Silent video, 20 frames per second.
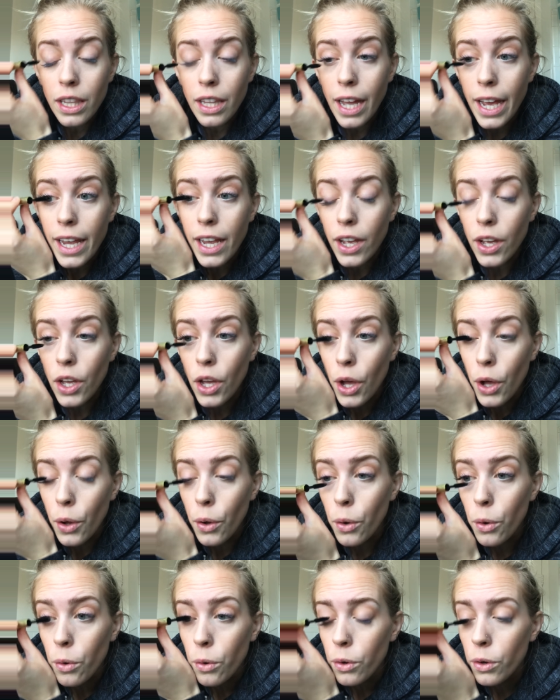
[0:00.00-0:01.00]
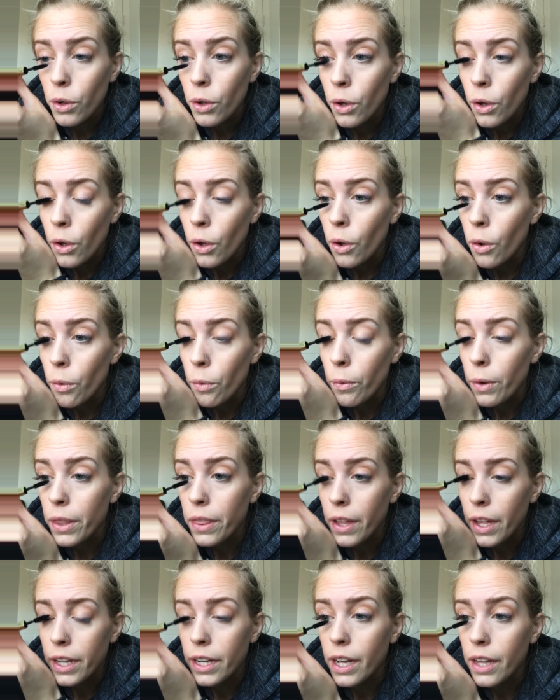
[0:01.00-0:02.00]
light coat
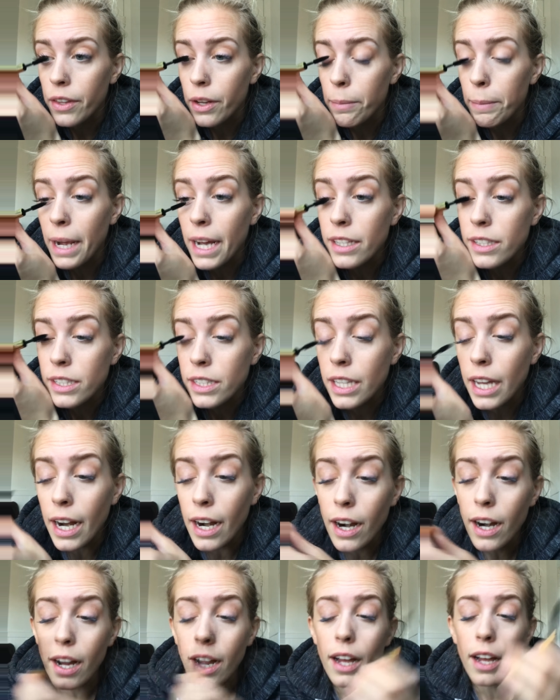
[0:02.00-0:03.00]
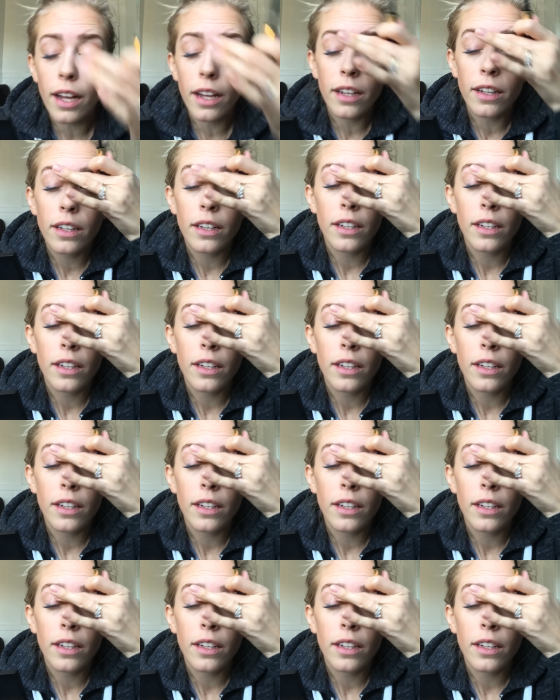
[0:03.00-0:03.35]
with another mascara